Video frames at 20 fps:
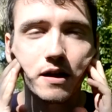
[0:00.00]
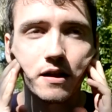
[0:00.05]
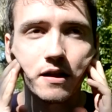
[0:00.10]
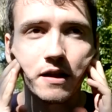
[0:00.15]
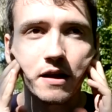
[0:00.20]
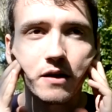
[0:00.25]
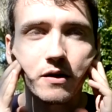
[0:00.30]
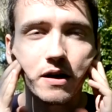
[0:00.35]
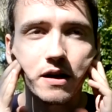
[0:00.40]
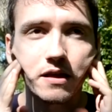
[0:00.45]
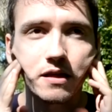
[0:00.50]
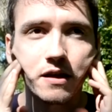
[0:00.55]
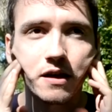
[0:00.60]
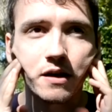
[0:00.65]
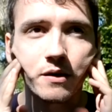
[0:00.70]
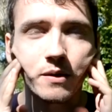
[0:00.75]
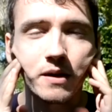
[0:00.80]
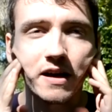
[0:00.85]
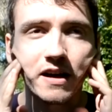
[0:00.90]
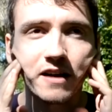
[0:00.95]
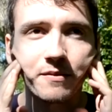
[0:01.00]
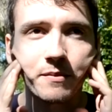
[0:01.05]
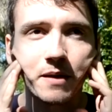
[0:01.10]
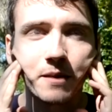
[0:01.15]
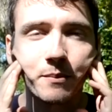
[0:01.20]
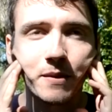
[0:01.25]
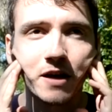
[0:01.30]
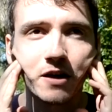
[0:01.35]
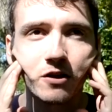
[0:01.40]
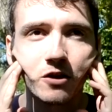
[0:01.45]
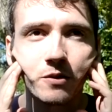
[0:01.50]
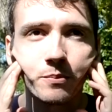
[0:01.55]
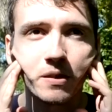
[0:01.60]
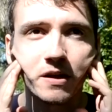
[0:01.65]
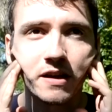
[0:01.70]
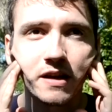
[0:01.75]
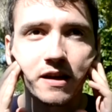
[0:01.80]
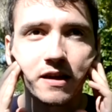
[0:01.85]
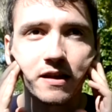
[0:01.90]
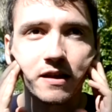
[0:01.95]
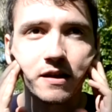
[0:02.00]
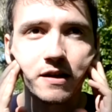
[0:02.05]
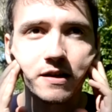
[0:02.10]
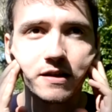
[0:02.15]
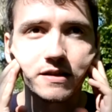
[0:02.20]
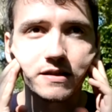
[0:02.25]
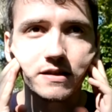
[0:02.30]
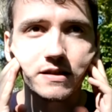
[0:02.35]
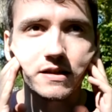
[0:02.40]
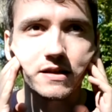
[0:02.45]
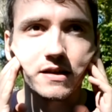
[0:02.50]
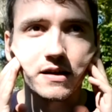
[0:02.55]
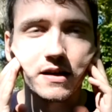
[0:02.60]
Like right there, when I have my mouth open like this,